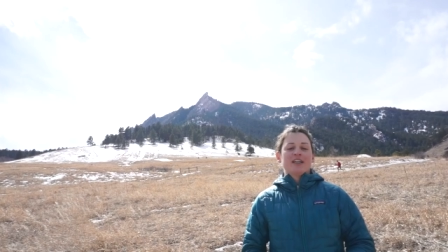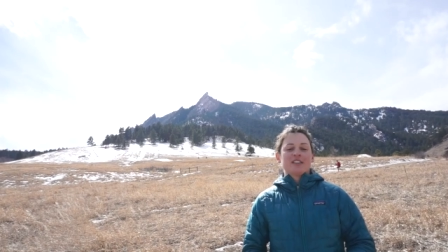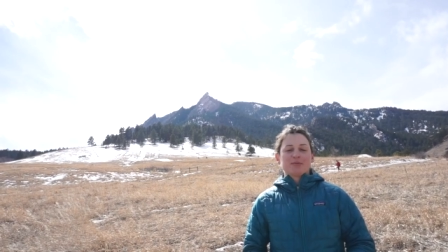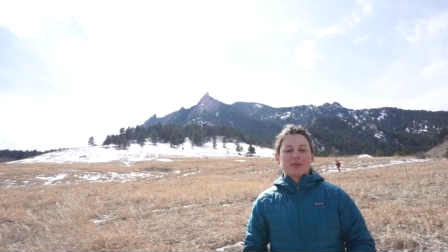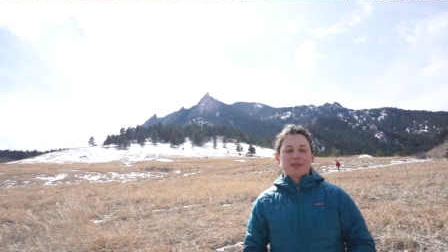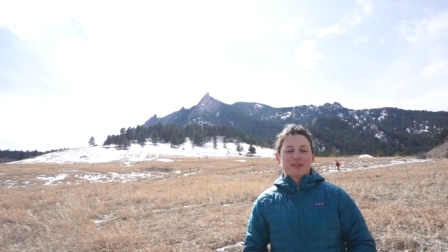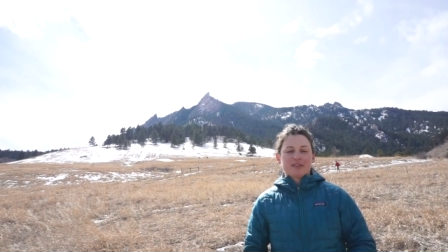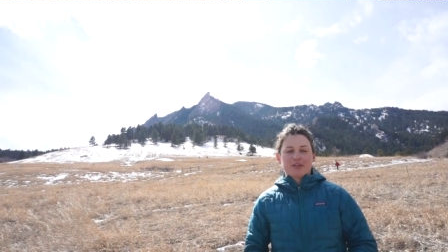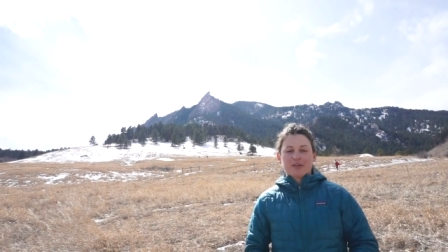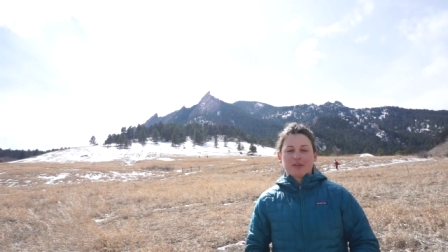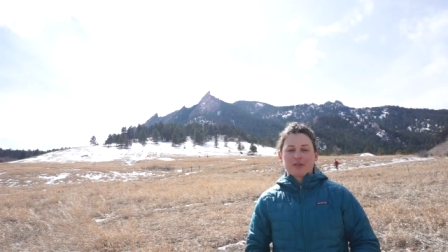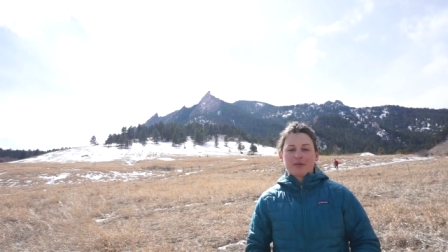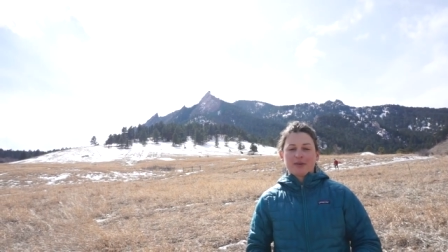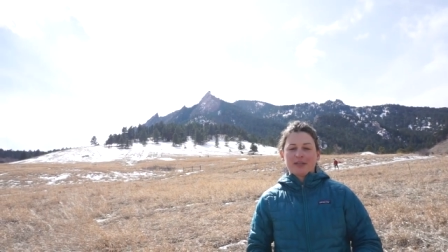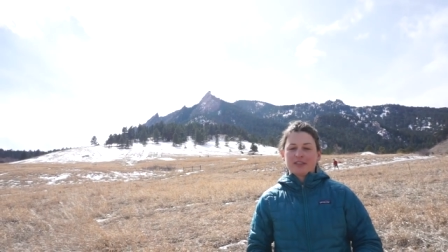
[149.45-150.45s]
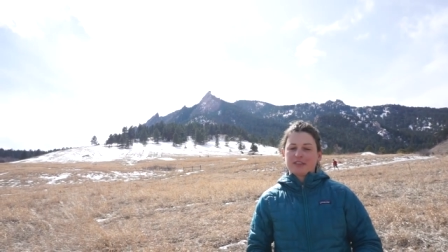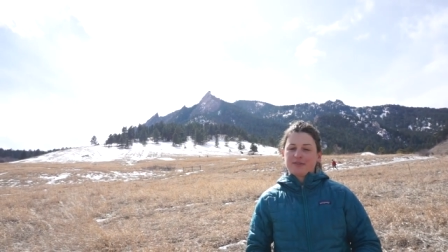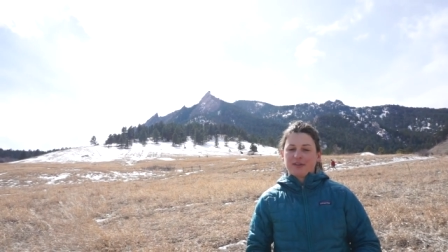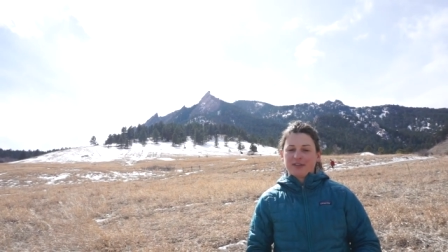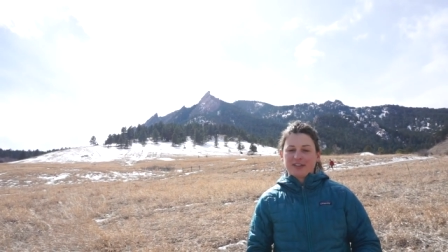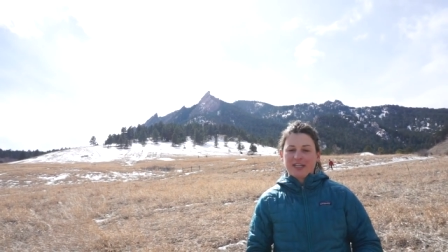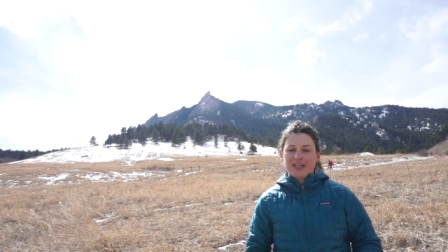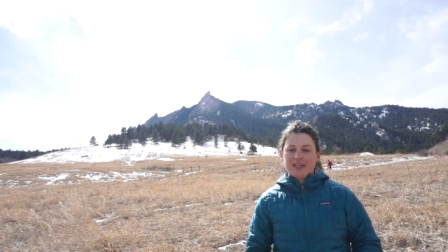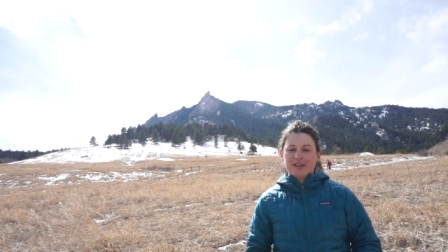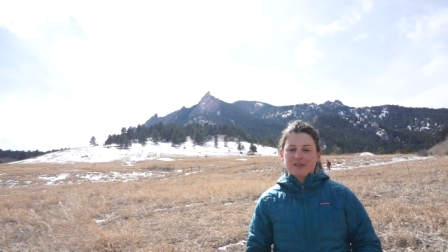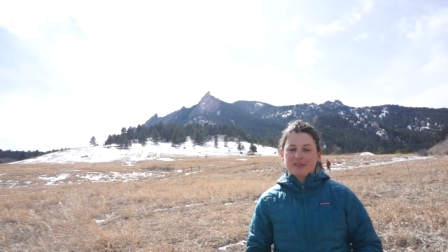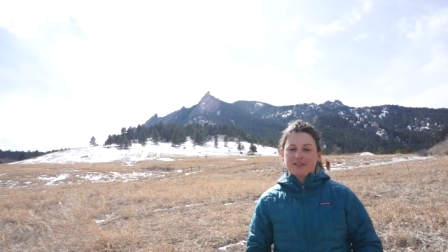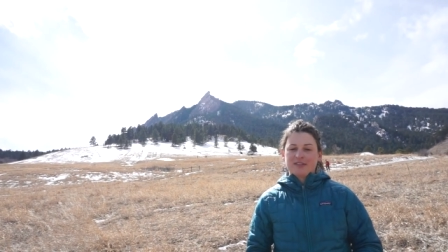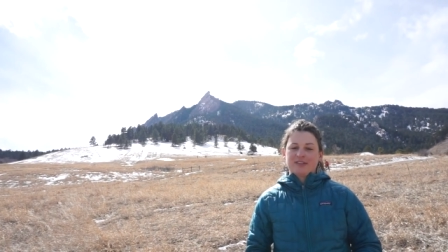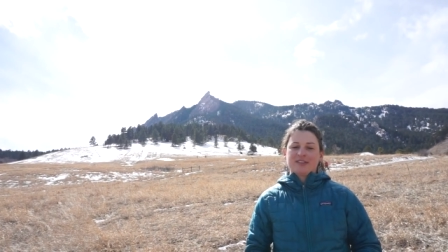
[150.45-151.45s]
as well as earthquakes,
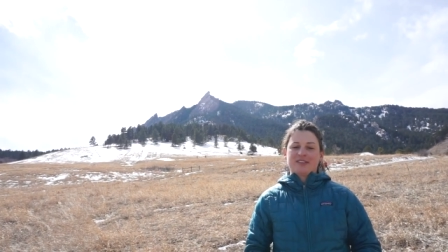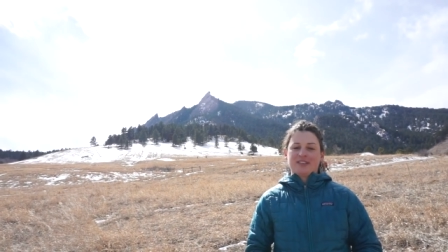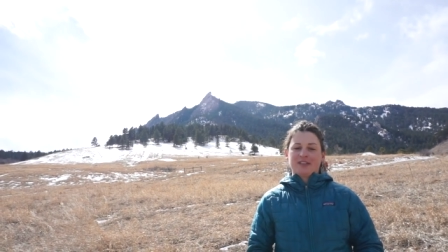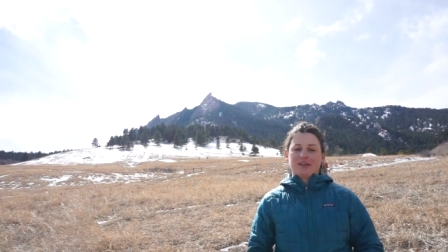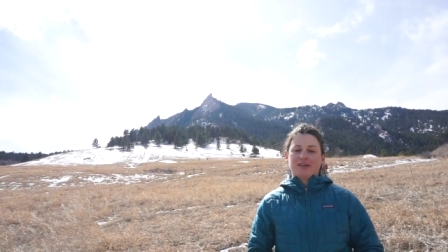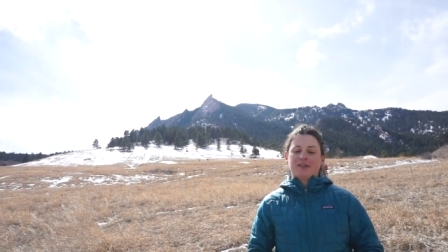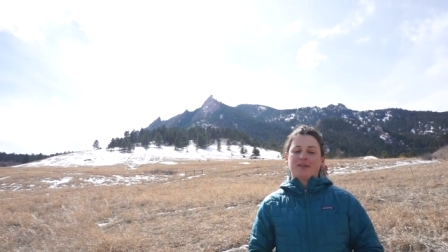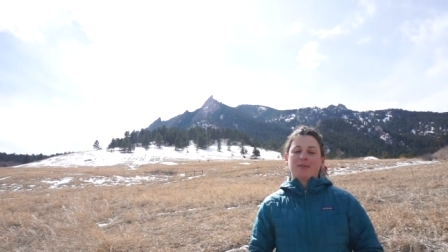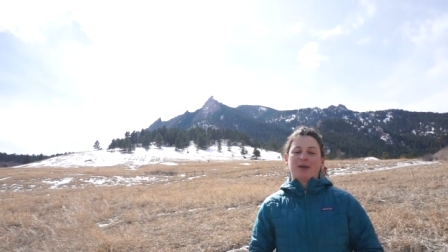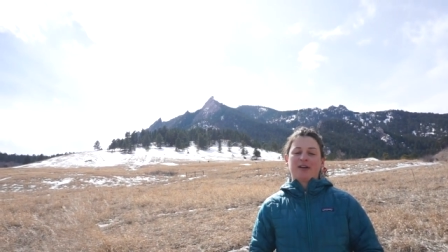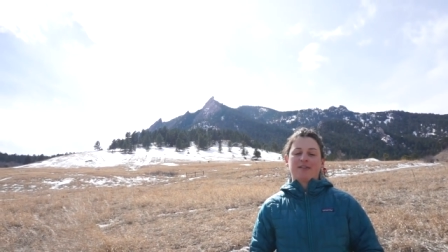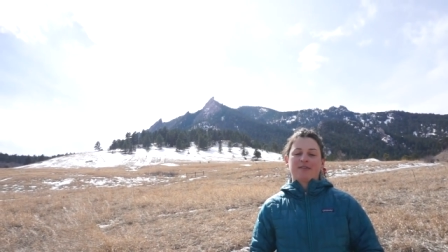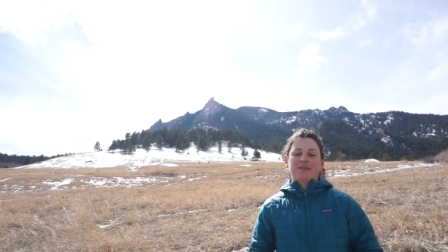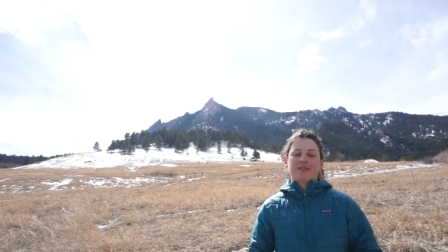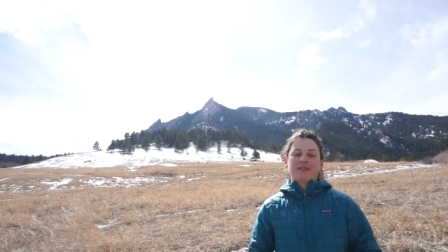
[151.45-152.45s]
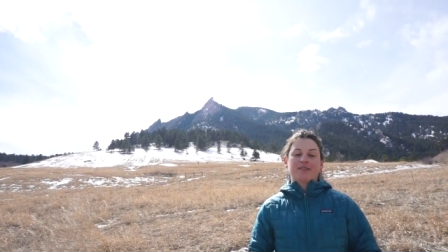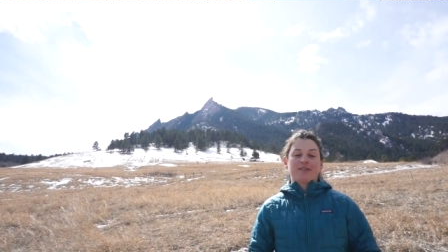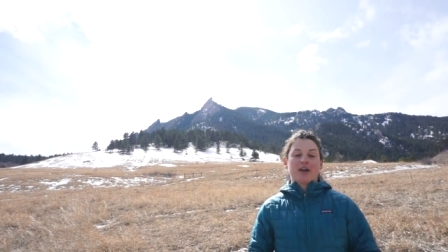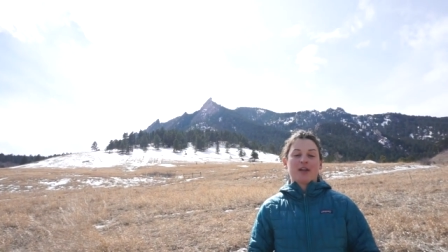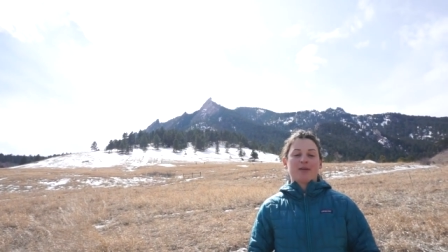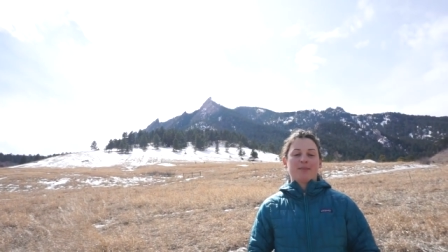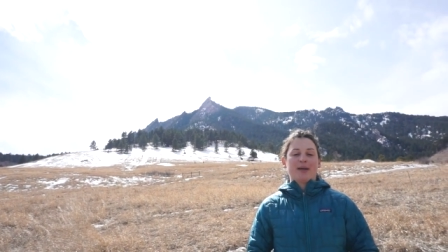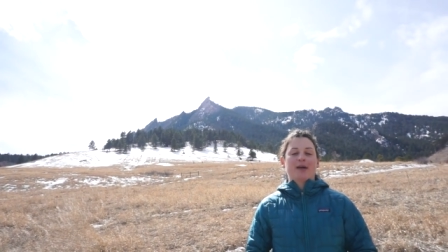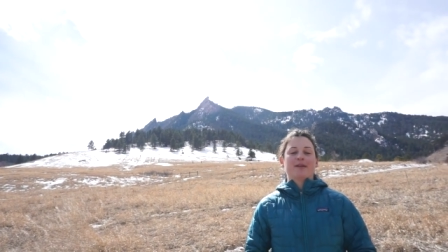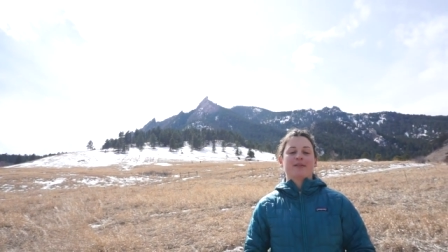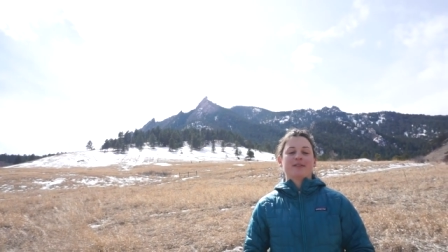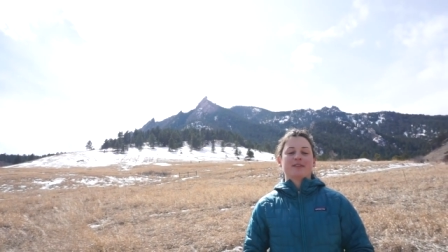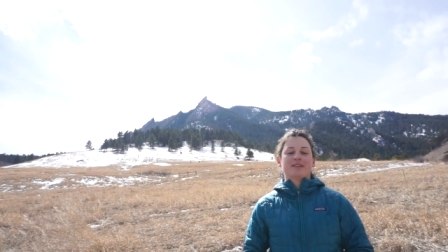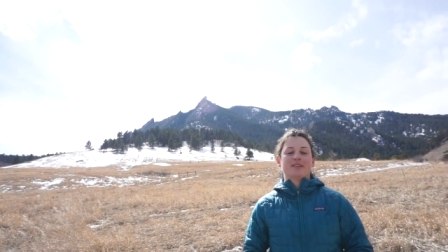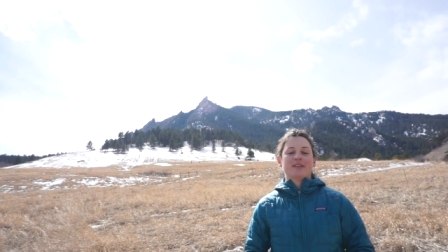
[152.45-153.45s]
volcanoes, and the Sierra Nevada
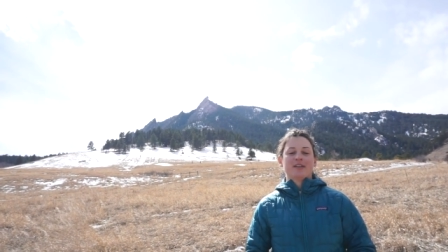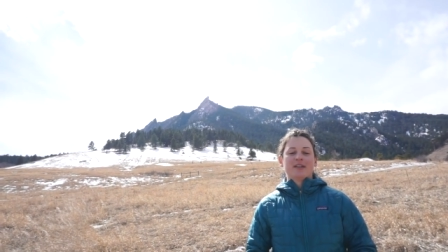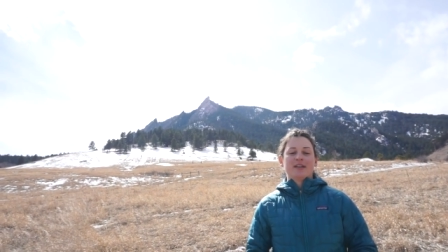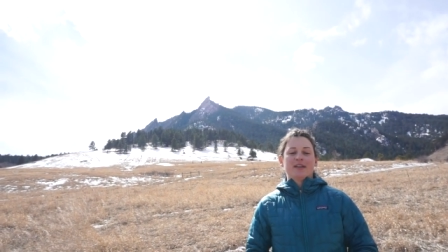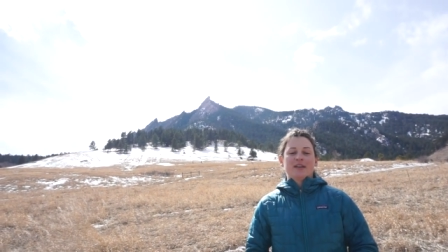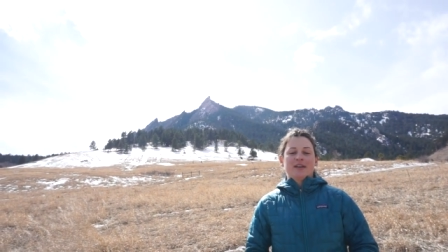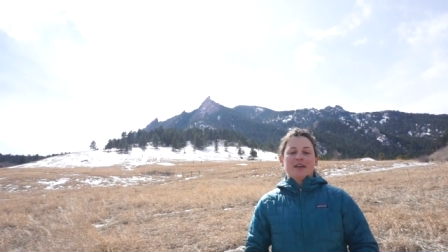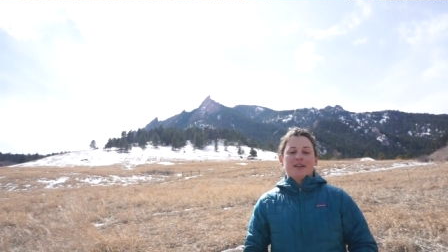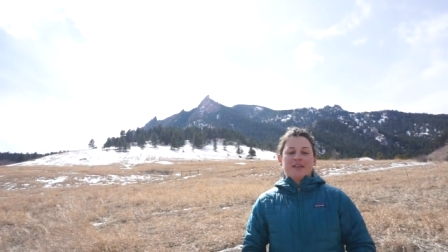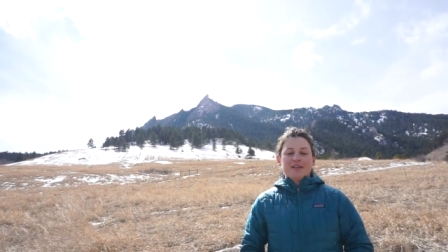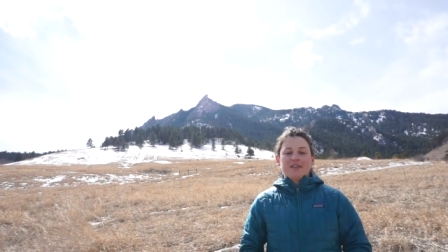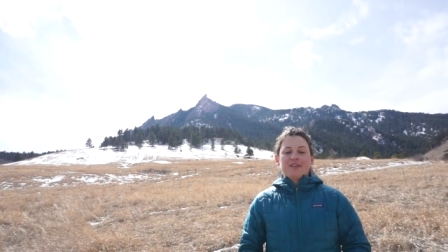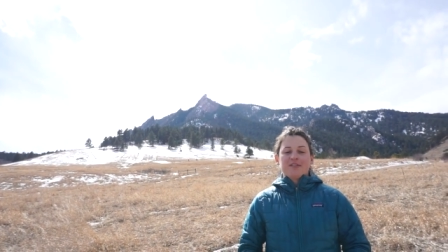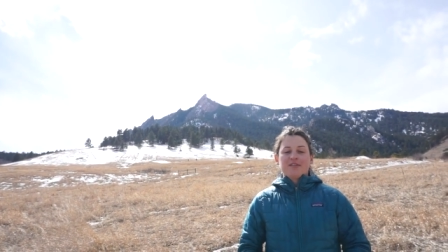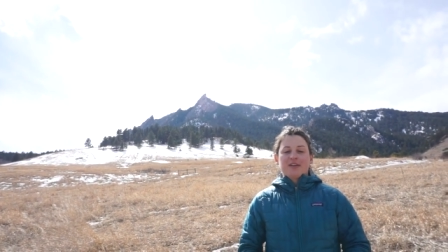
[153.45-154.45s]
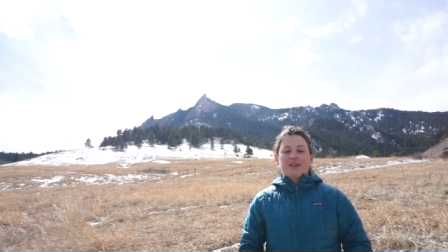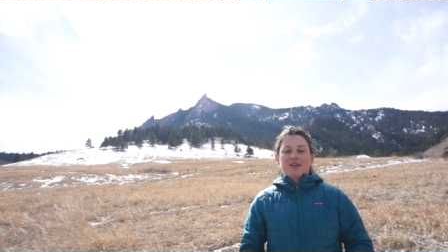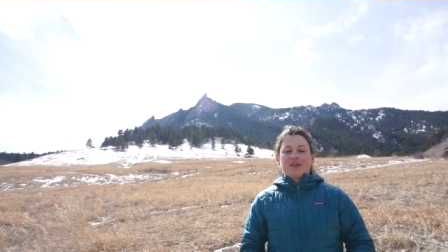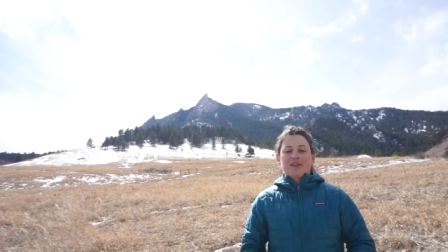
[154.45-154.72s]
mountains. This event